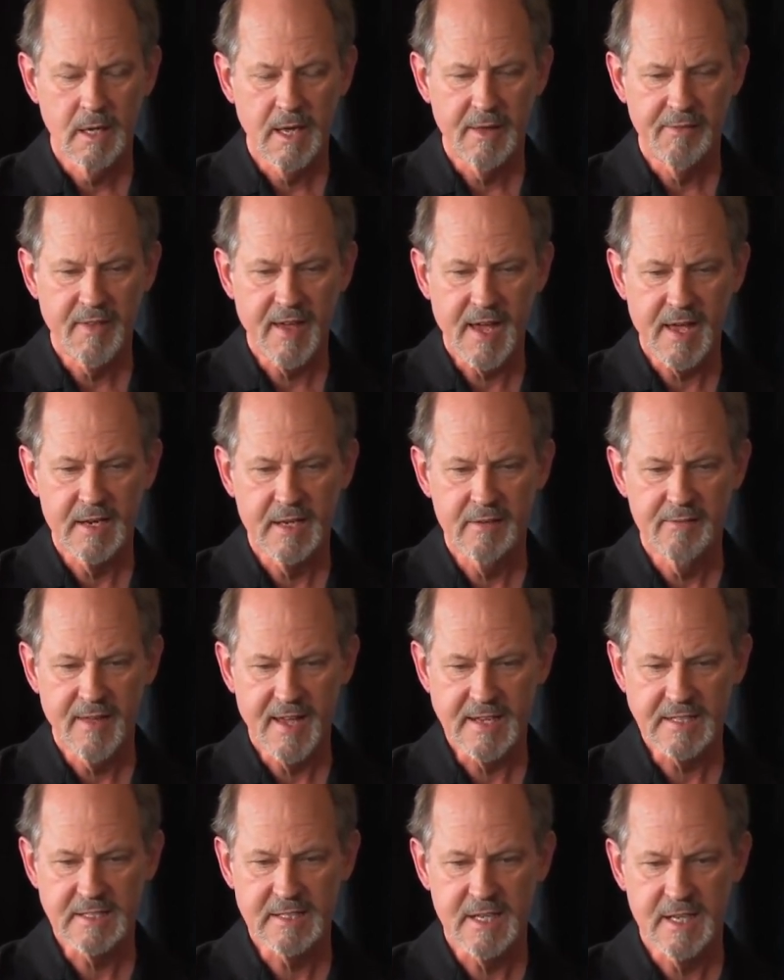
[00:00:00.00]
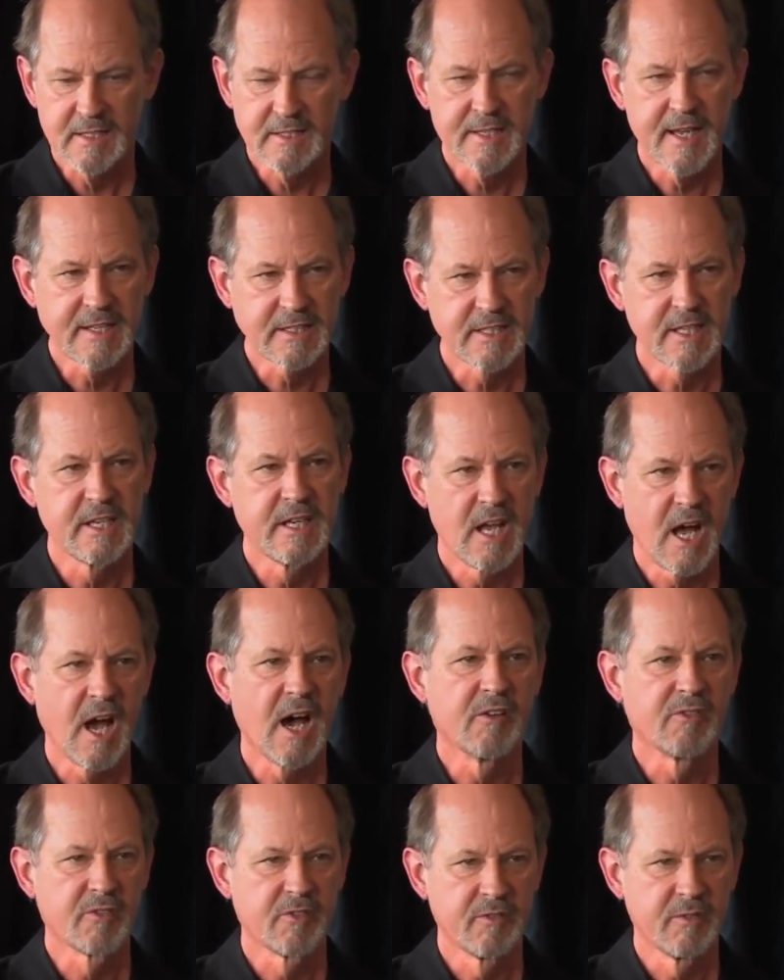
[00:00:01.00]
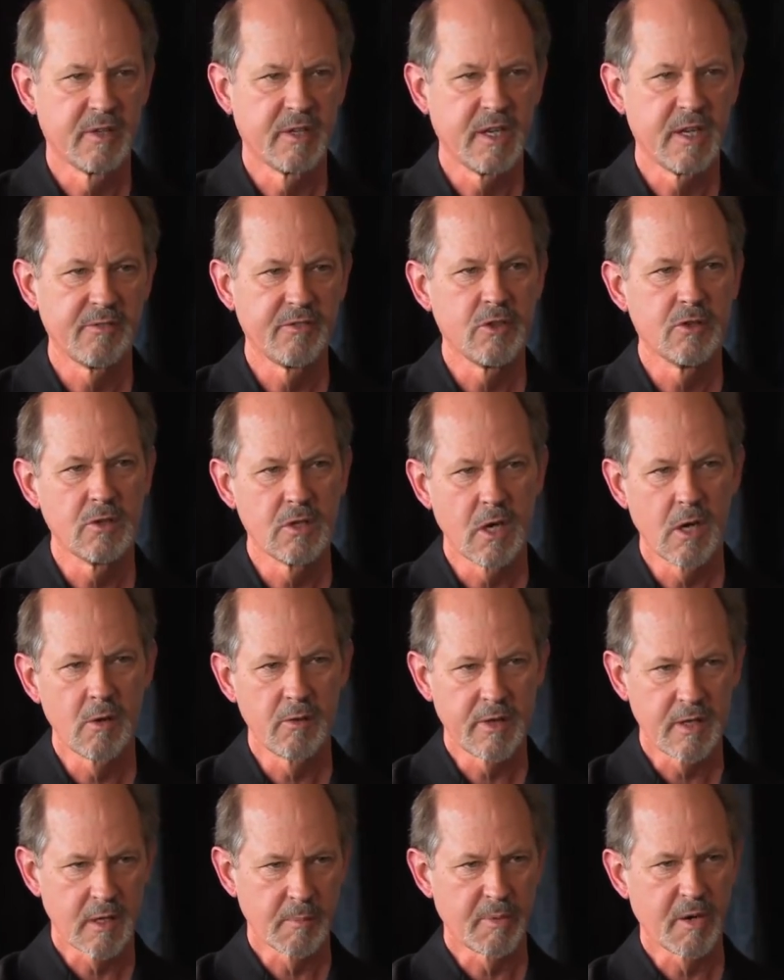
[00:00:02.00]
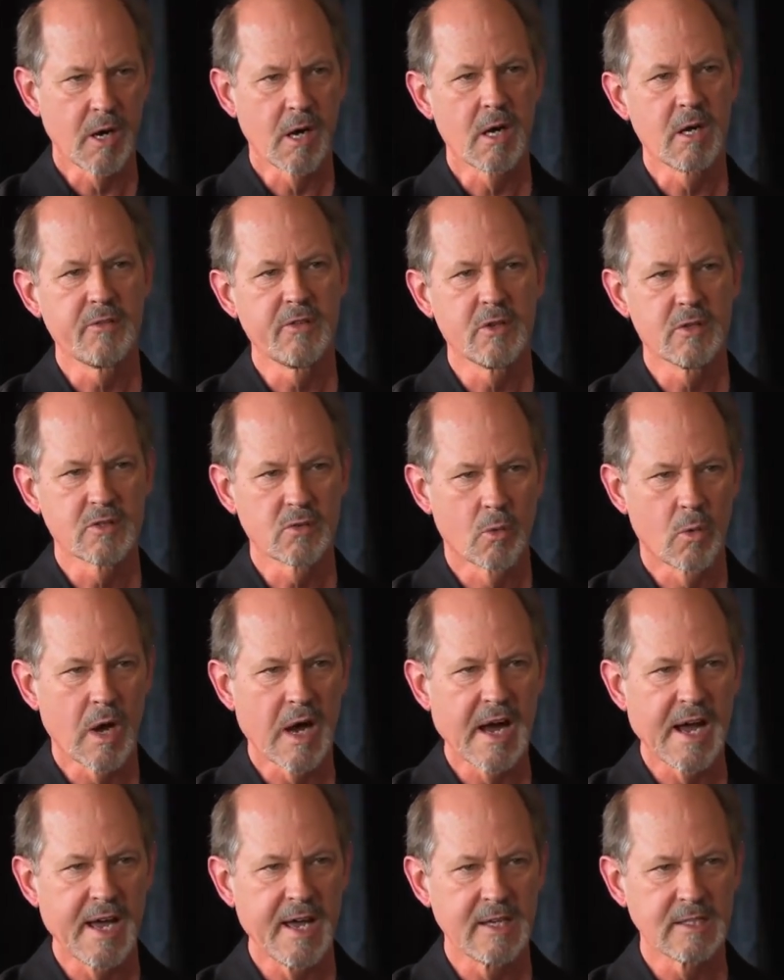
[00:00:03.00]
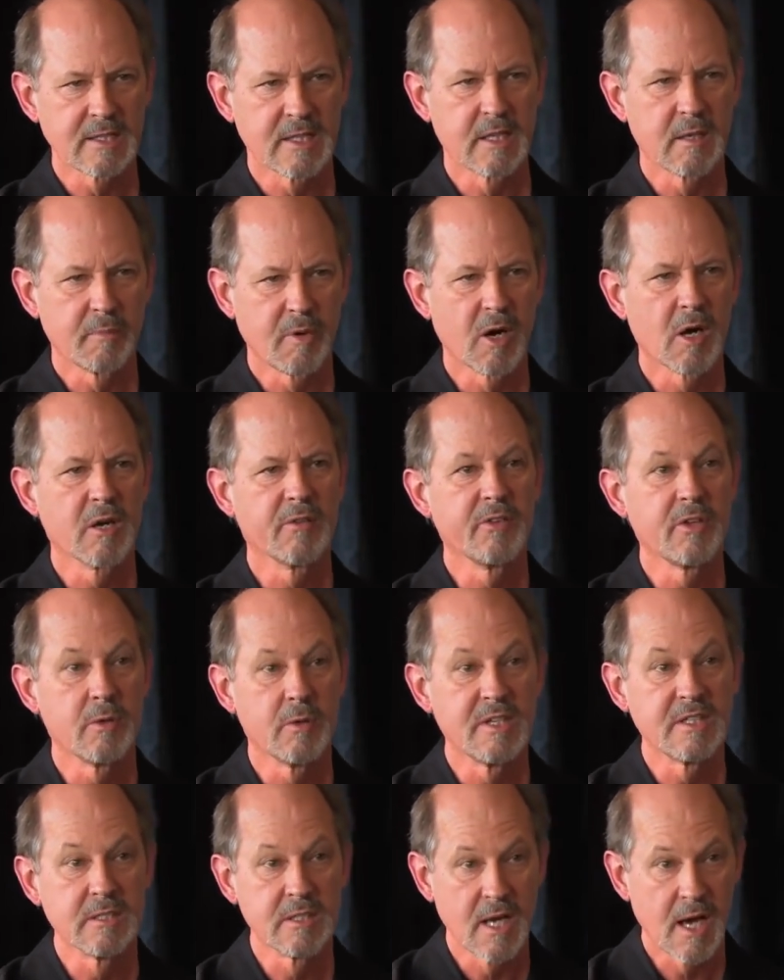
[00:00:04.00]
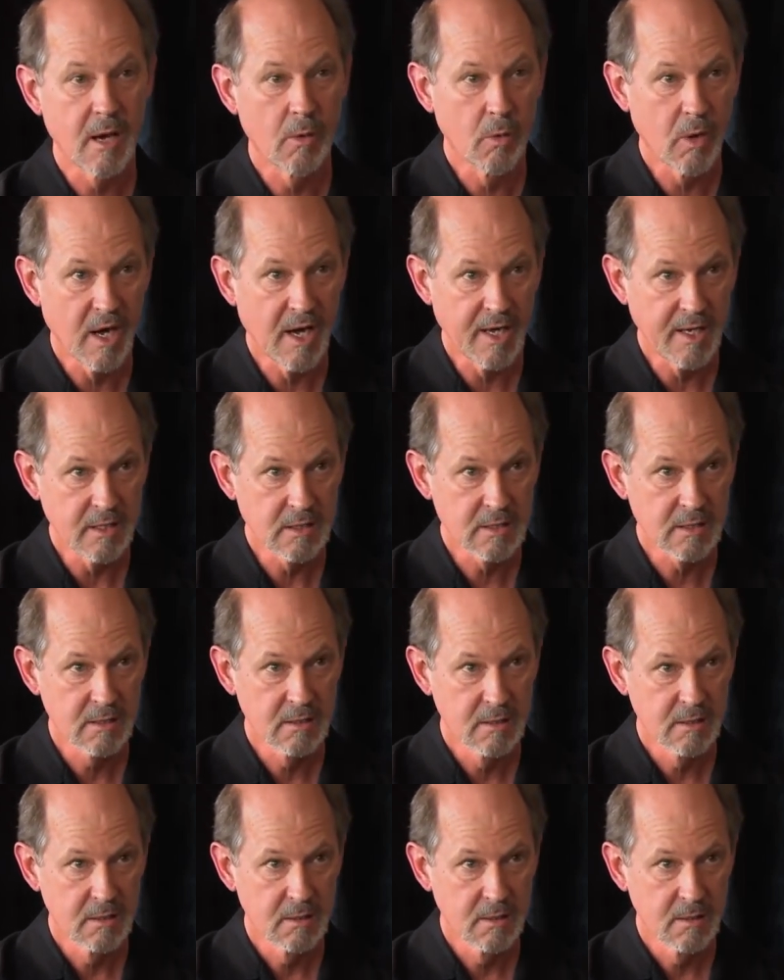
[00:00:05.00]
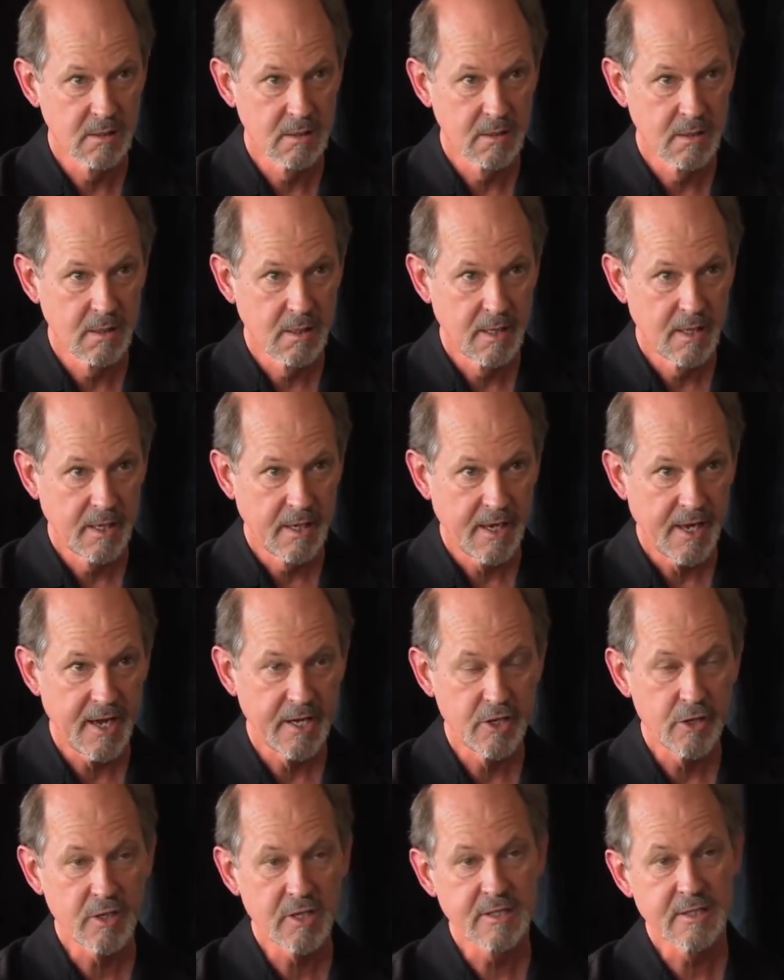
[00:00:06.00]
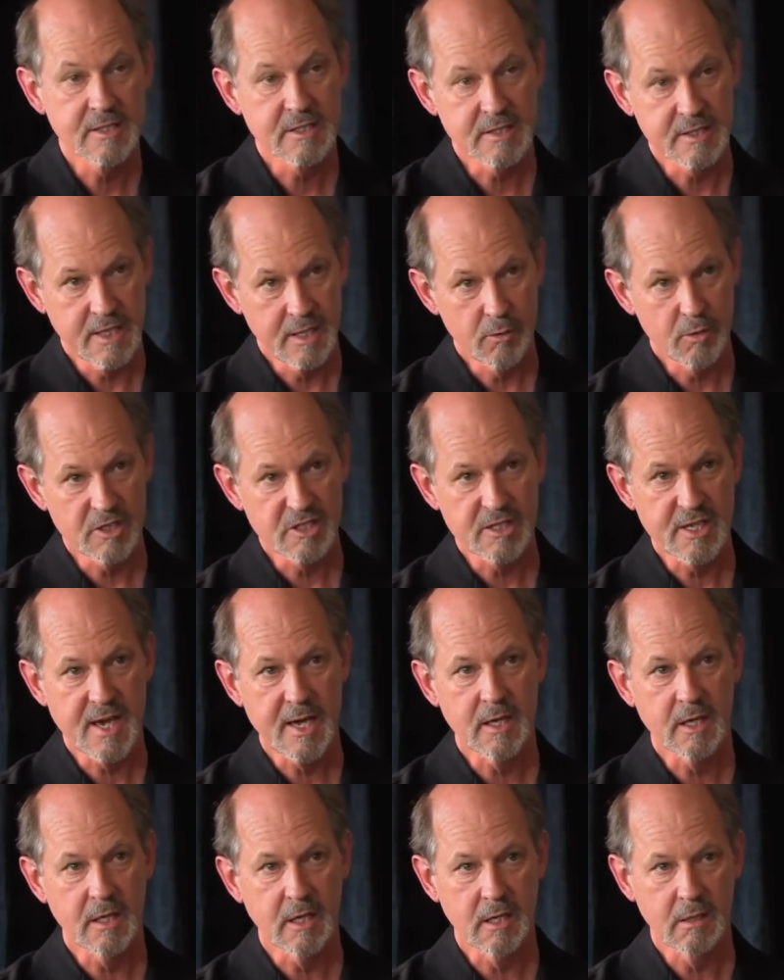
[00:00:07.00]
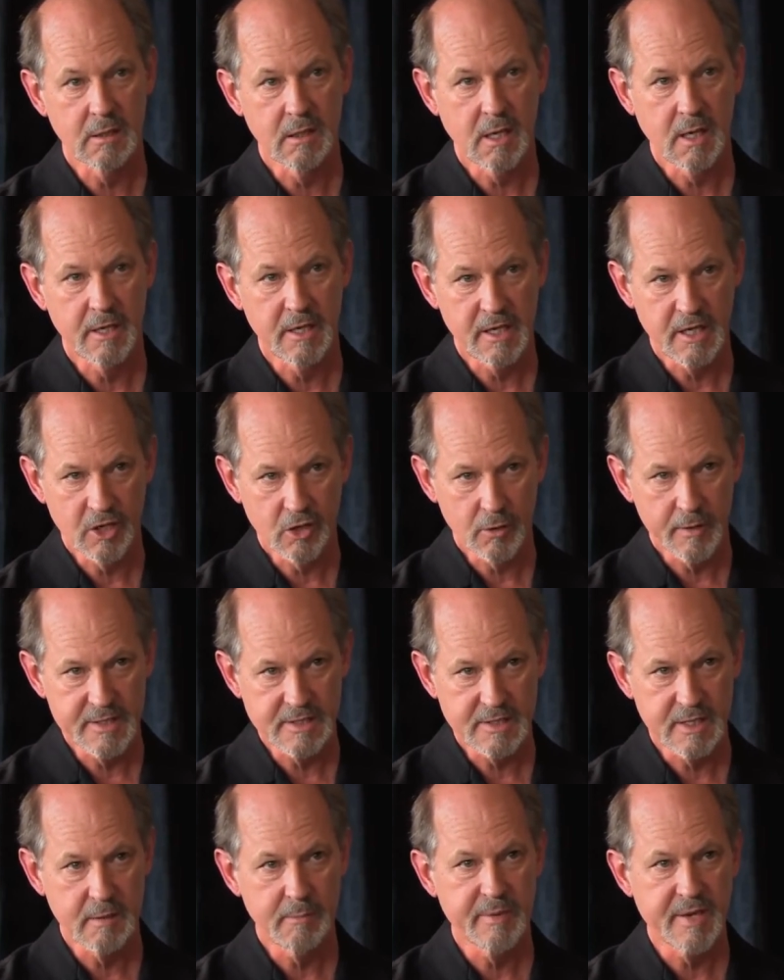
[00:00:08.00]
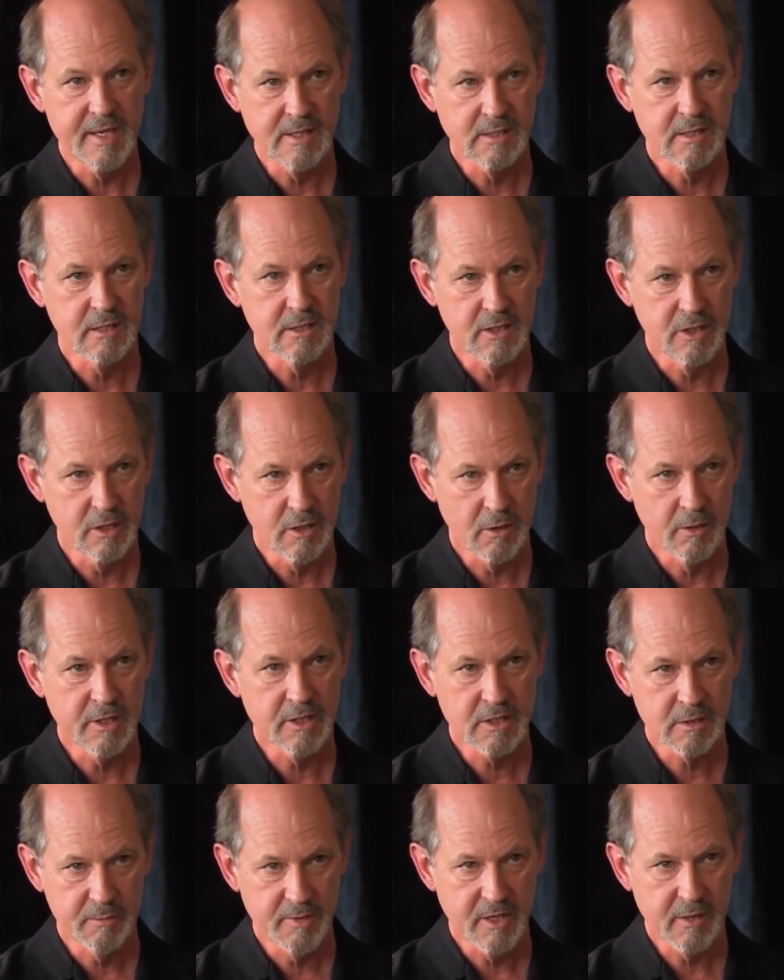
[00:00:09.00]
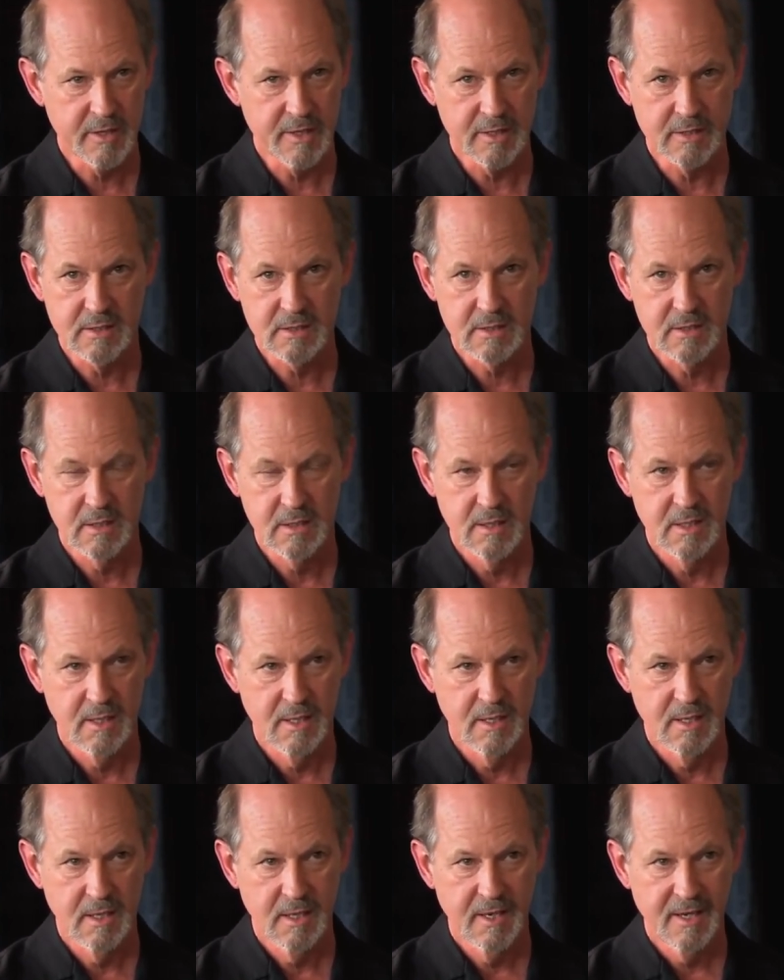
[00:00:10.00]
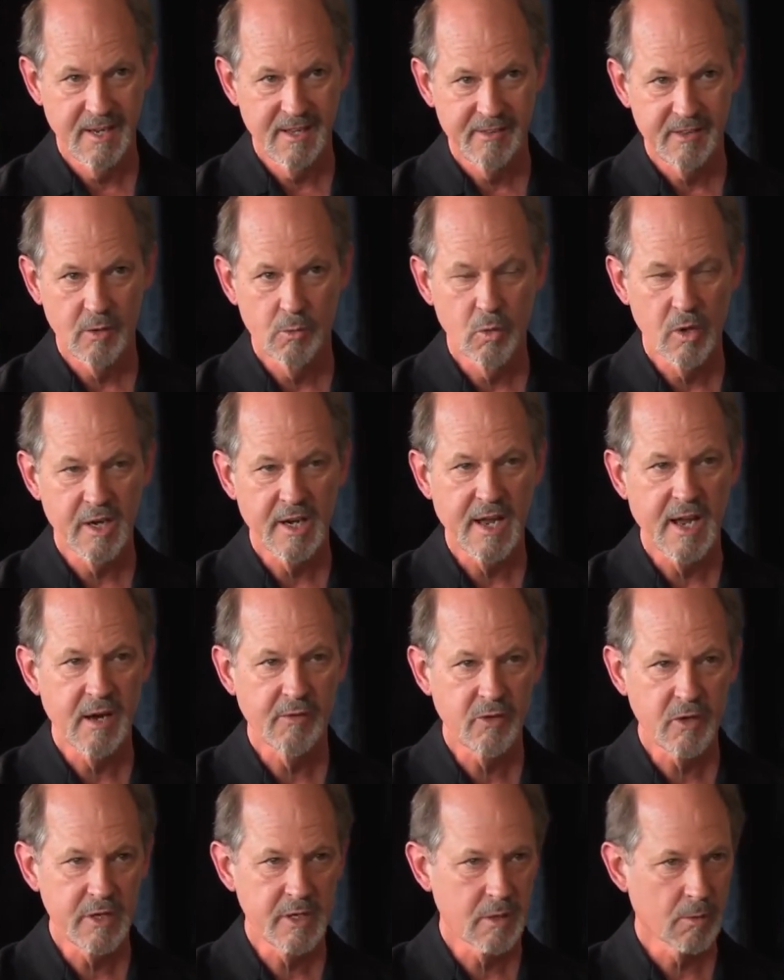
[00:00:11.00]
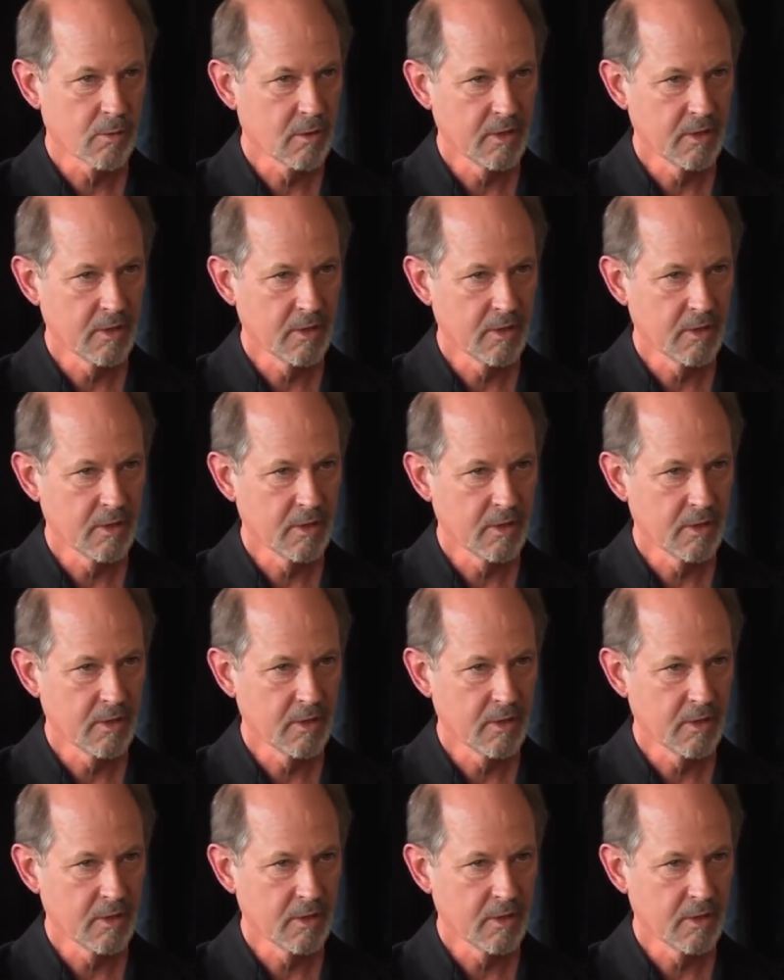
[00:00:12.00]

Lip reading: And that, in that sense, that's enough. If you know that a part of you is wise and a part of you is not wise. and you can distinguish that on an increasing basis in your own experience, then whatever your